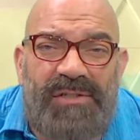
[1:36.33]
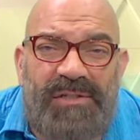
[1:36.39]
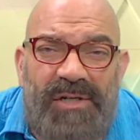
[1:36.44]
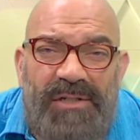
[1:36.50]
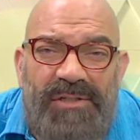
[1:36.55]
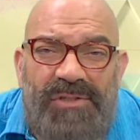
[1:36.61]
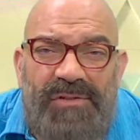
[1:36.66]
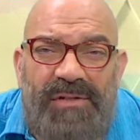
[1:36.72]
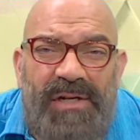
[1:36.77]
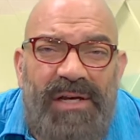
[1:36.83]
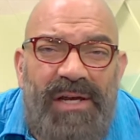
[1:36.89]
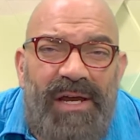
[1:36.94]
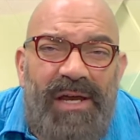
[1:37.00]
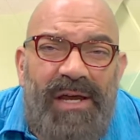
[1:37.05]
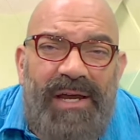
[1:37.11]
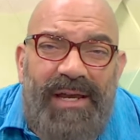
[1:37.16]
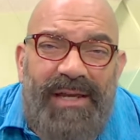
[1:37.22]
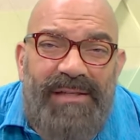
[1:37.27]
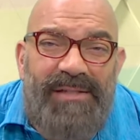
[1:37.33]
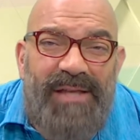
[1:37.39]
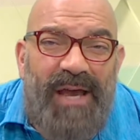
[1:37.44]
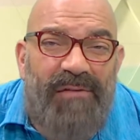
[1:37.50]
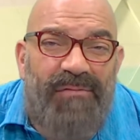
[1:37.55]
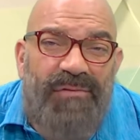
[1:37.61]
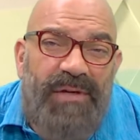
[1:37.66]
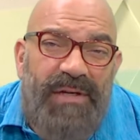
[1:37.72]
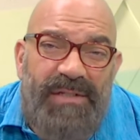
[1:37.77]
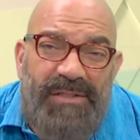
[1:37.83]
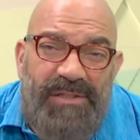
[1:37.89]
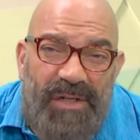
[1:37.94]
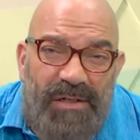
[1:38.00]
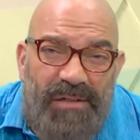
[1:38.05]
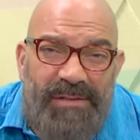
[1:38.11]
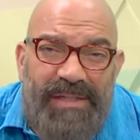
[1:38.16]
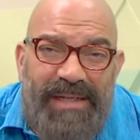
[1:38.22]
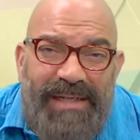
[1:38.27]
the country as every
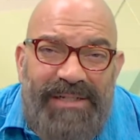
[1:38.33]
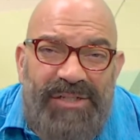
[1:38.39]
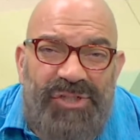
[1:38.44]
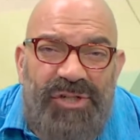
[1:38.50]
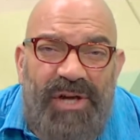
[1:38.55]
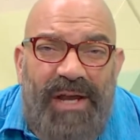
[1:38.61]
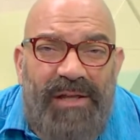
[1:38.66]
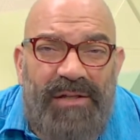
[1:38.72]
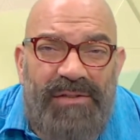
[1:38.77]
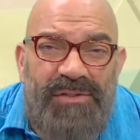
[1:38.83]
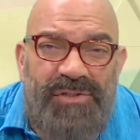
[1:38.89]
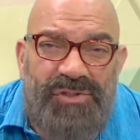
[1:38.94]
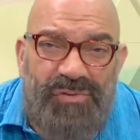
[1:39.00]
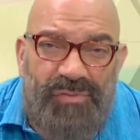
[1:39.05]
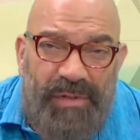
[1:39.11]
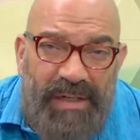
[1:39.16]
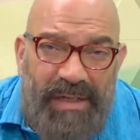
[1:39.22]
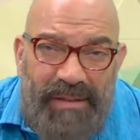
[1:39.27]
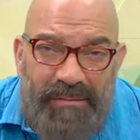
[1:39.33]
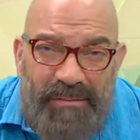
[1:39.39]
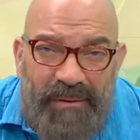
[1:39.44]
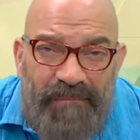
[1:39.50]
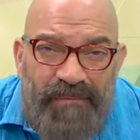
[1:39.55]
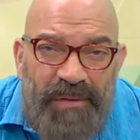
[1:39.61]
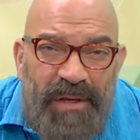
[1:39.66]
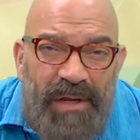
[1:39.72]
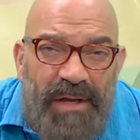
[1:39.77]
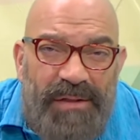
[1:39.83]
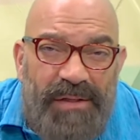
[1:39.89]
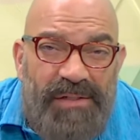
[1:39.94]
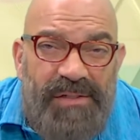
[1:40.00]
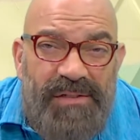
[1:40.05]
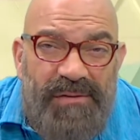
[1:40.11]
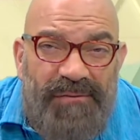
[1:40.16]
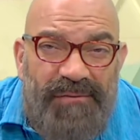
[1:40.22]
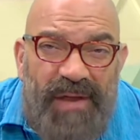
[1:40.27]
adult and child's dream. This
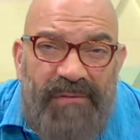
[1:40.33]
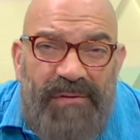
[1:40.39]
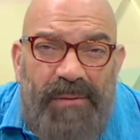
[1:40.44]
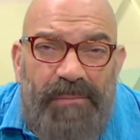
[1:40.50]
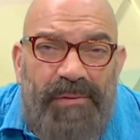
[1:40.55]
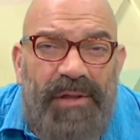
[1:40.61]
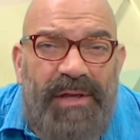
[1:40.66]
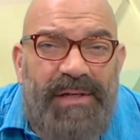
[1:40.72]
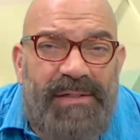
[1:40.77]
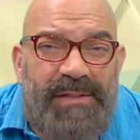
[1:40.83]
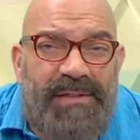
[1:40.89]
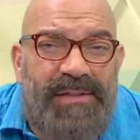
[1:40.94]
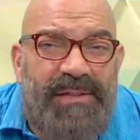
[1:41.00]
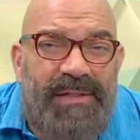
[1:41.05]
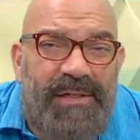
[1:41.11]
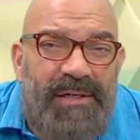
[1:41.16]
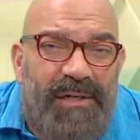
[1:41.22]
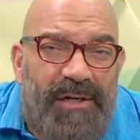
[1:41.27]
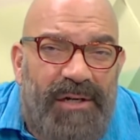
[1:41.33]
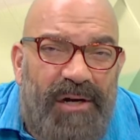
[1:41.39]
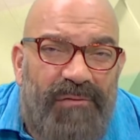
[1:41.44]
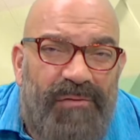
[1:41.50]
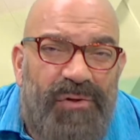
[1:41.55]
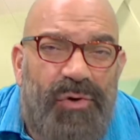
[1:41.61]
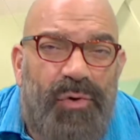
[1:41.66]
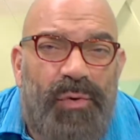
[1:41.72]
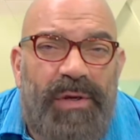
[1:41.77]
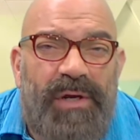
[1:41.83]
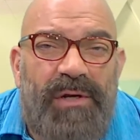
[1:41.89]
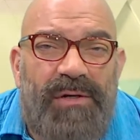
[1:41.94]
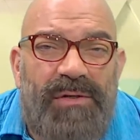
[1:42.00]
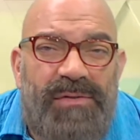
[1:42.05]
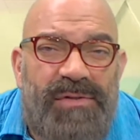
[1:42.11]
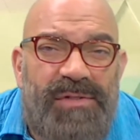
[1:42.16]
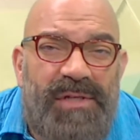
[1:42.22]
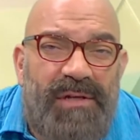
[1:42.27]
is a favorite place of
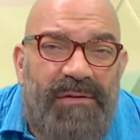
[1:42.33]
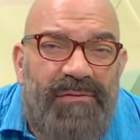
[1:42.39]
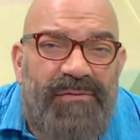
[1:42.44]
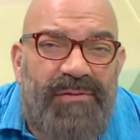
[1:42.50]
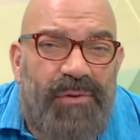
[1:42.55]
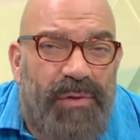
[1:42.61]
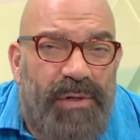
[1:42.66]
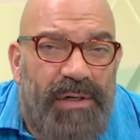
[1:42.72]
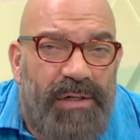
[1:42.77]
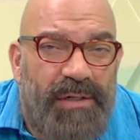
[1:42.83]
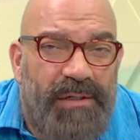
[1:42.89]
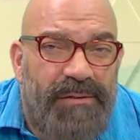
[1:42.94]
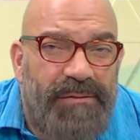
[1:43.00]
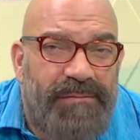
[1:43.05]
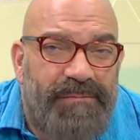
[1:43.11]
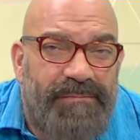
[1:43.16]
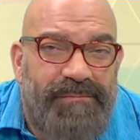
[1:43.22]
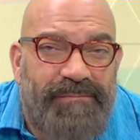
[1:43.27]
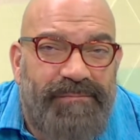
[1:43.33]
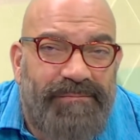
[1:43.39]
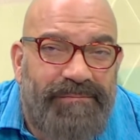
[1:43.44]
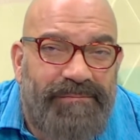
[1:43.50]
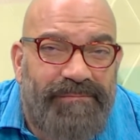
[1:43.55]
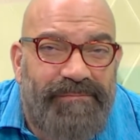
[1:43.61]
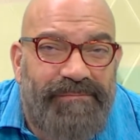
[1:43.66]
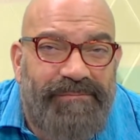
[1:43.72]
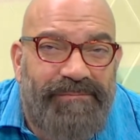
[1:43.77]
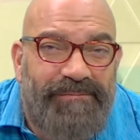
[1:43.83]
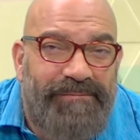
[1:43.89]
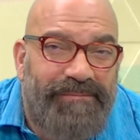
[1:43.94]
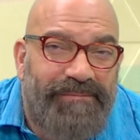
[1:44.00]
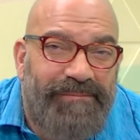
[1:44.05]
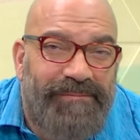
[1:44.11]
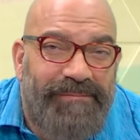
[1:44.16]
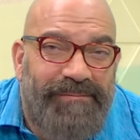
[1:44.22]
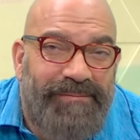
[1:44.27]
queers in Florida. You didn't
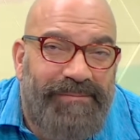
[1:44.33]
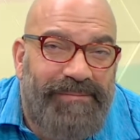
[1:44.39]
say that.